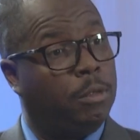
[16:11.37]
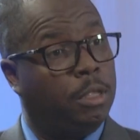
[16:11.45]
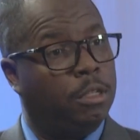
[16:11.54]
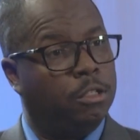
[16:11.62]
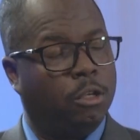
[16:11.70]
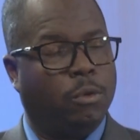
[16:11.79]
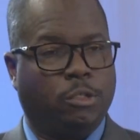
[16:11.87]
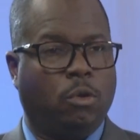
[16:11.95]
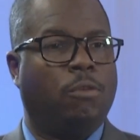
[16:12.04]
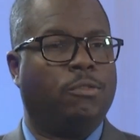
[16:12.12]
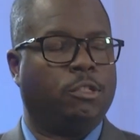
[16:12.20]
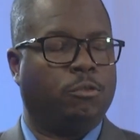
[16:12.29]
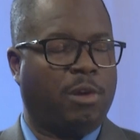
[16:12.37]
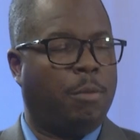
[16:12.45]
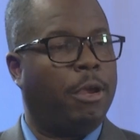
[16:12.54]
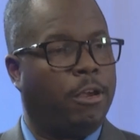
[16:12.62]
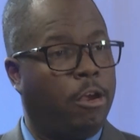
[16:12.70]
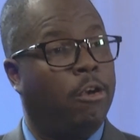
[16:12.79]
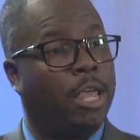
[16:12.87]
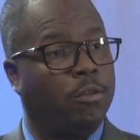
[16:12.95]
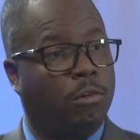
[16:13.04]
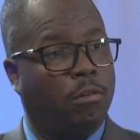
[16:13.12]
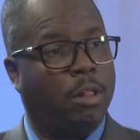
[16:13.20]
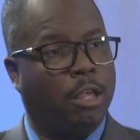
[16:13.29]
So it's Office of Primary Care and
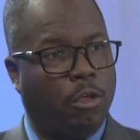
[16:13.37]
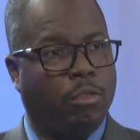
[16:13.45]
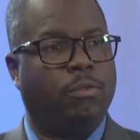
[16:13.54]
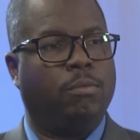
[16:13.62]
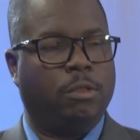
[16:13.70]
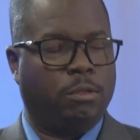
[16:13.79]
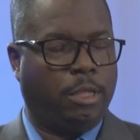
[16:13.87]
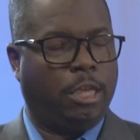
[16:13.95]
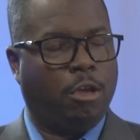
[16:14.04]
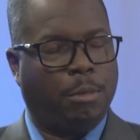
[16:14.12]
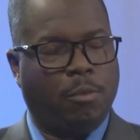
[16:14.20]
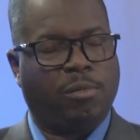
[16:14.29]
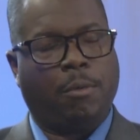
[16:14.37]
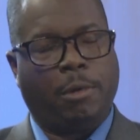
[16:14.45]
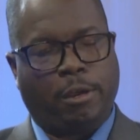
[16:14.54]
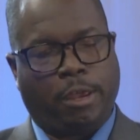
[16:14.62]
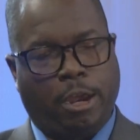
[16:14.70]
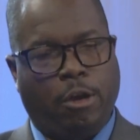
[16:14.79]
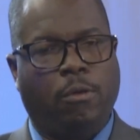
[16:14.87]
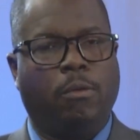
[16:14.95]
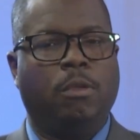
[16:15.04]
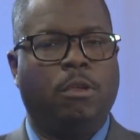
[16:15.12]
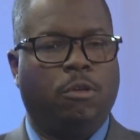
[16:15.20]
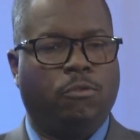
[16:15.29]
Rural Health, thinking about primary care
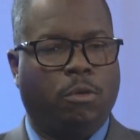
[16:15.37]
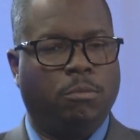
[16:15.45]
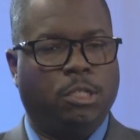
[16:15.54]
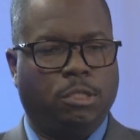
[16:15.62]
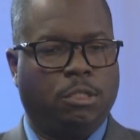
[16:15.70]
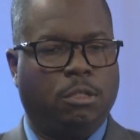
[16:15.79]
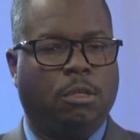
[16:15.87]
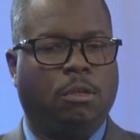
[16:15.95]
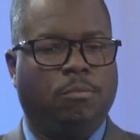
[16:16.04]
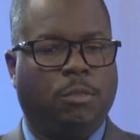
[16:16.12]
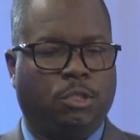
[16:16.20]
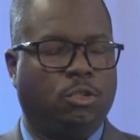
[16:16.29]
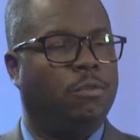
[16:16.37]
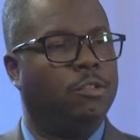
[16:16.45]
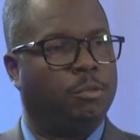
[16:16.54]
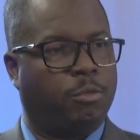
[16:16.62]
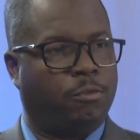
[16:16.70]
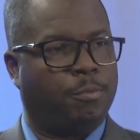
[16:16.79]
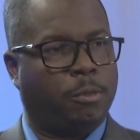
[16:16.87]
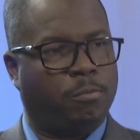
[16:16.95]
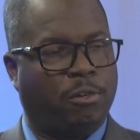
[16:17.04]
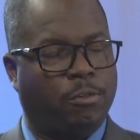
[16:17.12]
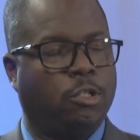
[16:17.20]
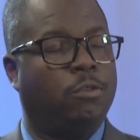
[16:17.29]
from just a service
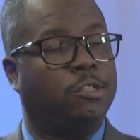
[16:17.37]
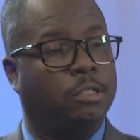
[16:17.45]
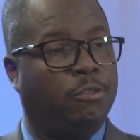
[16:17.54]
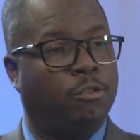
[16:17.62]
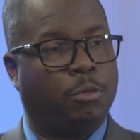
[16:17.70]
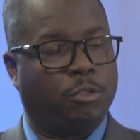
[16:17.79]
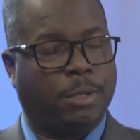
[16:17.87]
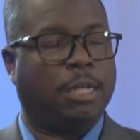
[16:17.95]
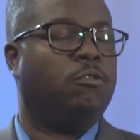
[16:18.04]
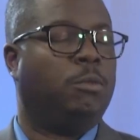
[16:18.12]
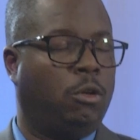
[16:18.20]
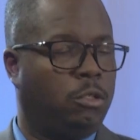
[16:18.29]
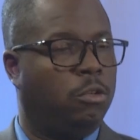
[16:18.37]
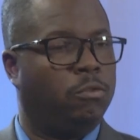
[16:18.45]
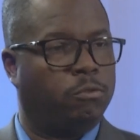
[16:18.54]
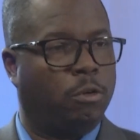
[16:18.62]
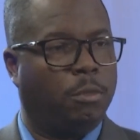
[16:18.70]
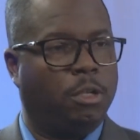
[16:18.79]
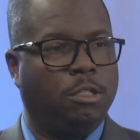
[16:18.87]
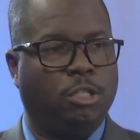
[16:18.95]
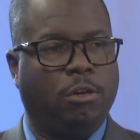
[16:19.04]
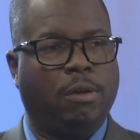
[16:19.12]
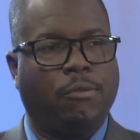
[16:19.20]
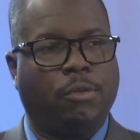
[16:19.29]
delivery perspective, but also from a
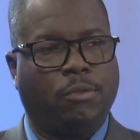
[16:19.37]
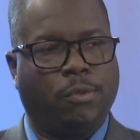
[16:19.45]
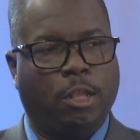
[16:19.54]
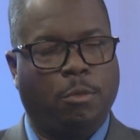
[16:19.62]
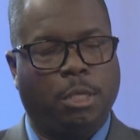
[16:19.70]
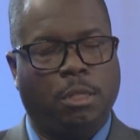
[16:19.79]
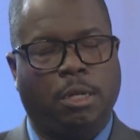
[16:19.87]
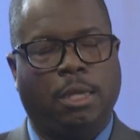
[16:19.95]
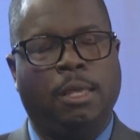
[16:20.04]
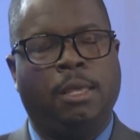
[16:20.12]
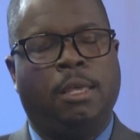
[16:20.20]
geographic availability.